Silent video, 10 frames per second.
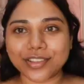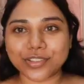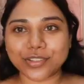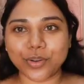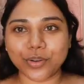
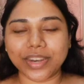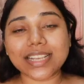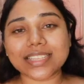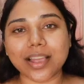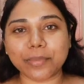So
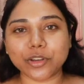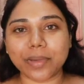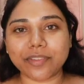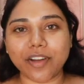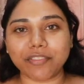next, coming to
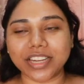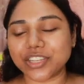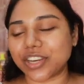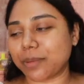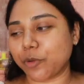my
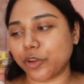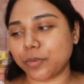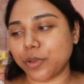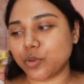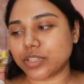foundation, I'm going to
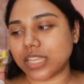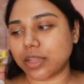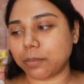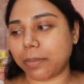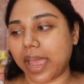be using
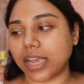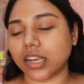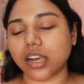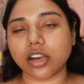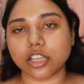the
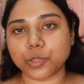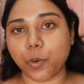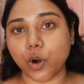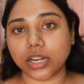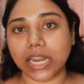PAC
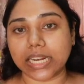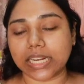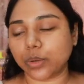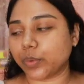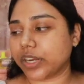Spotlight
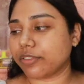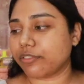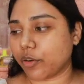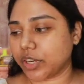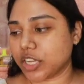Liquid
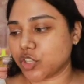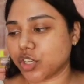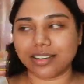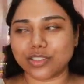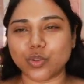
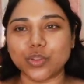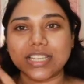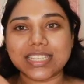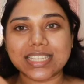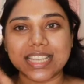Foundation. So
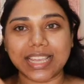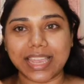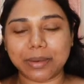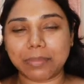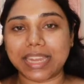this is
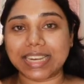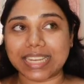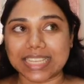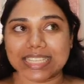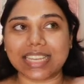again my
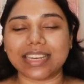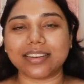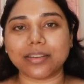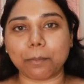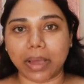
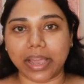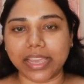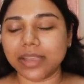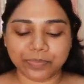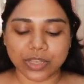recent
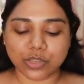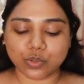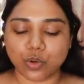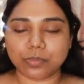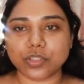buy.
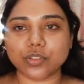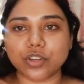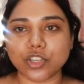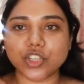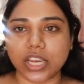So I'm just
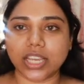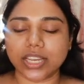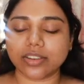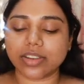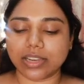gonna shake
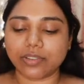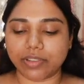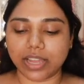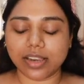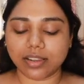it really
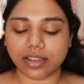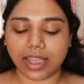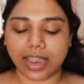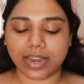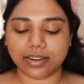well,
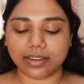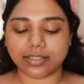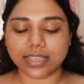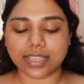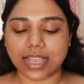and
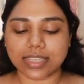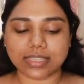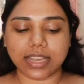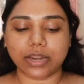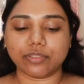this has
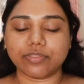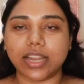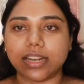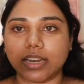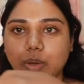kind of
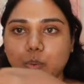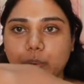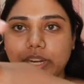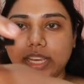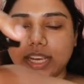that
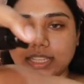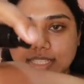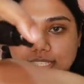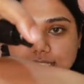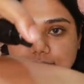liquidy
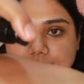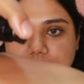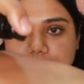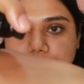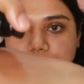consistency,